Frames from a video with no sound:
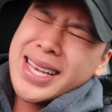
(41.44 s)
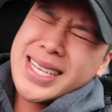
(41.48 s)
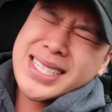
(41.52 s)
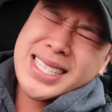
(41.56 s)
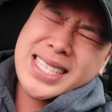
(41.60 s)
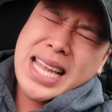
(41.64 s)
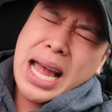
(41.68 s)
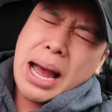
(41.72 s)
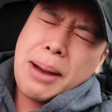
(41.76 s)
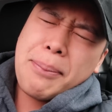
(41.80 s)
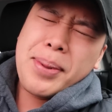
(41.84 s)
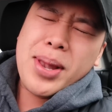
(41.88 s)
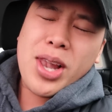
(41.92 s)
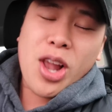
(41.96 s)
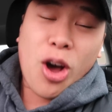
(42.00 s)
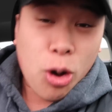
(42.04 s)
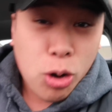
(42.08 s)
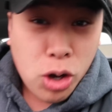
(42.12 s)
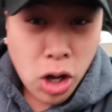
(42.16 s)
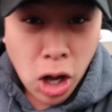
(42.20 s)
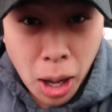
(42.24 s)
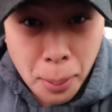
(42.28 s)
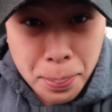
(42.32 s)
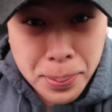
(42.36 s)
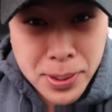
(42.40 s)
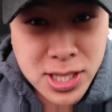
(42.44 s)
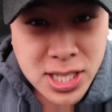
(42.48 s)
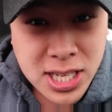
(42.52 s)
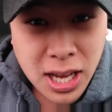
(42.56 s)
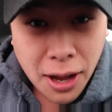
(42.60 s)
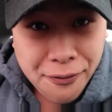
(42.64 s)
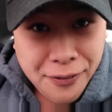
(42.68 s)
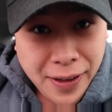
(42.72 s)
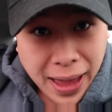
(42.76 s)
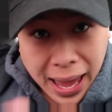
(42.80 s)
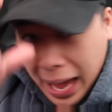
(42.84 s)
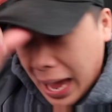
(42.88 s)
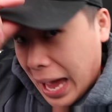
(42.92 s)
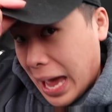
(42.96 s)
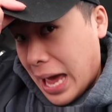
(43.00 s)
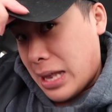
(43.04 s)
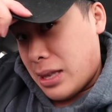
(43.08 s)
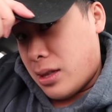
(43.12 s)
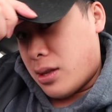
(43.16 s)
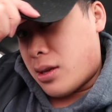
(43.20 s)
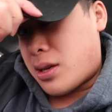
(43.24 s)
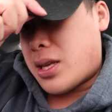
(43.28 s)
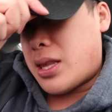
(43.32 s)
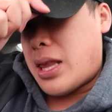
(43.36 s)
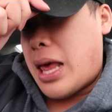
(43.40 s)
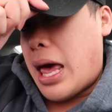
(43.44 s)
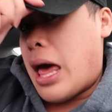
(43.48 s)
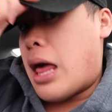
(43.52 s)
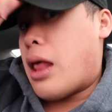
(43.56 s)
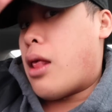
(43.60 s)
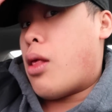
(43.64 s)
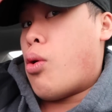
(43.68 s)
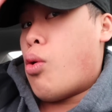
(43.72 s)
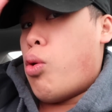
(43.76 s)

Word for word: Links down below. Cop yourself a hat. Look at that.